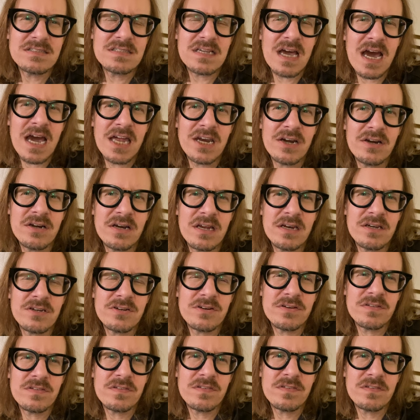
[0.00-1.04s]
I don't
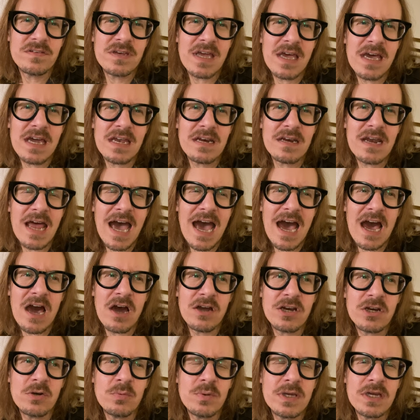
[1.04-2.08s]
understand. How
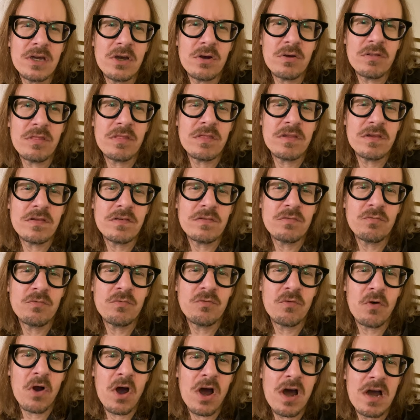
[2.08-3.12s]
did we go this
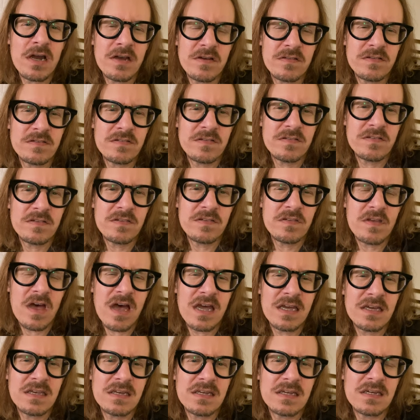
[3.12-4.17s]
wrong as a
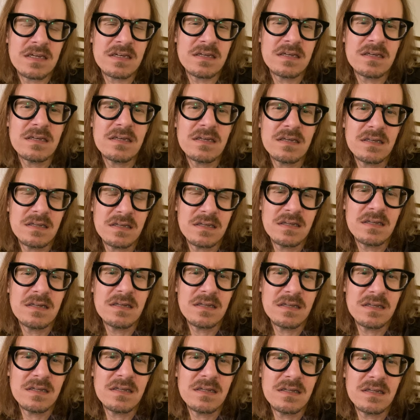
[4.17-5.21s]
society?
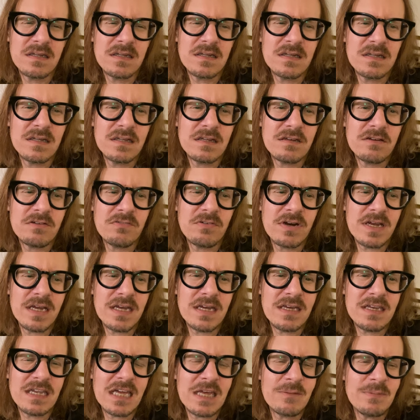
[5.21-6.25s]

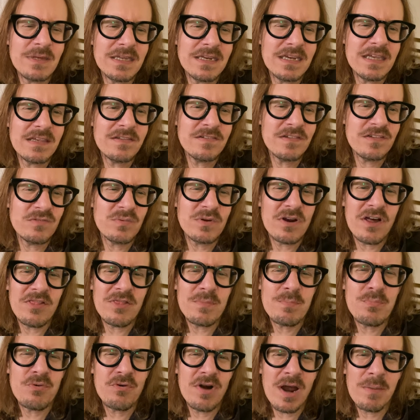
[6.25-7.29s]
Right? I mean, is this what all the
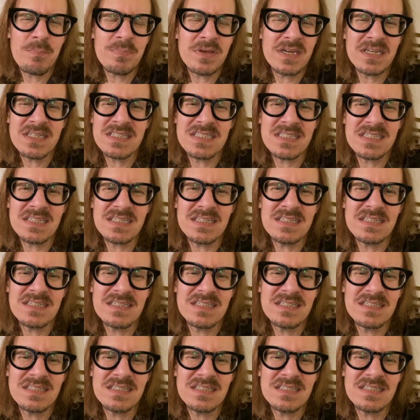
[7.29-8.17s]
prepping did?